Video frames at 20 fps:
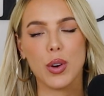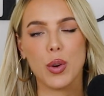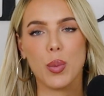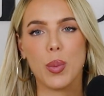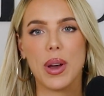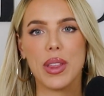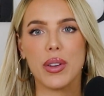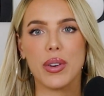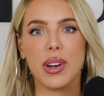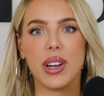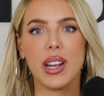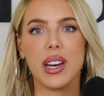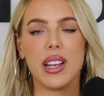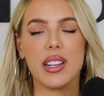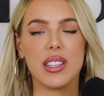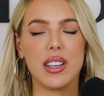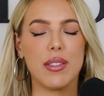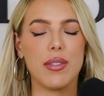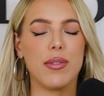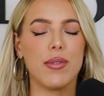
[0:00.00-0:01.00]
or whether it
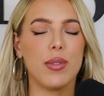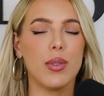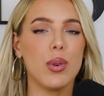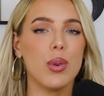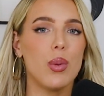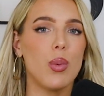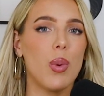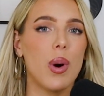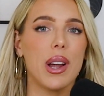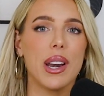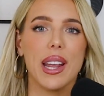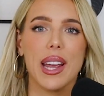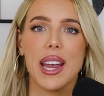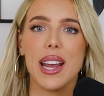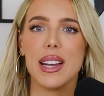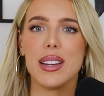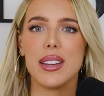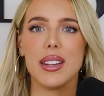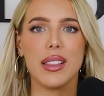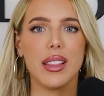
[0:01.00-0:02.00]
is a full
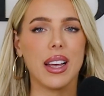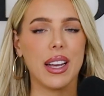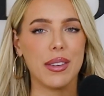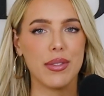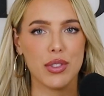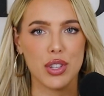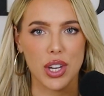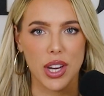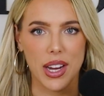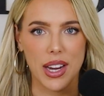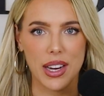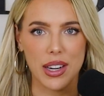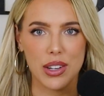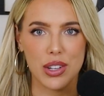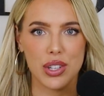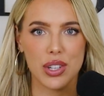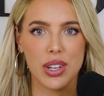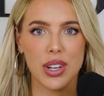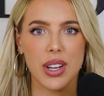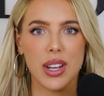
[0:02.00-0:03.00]
180 life
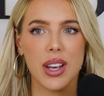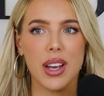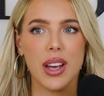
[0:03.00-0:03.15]
change,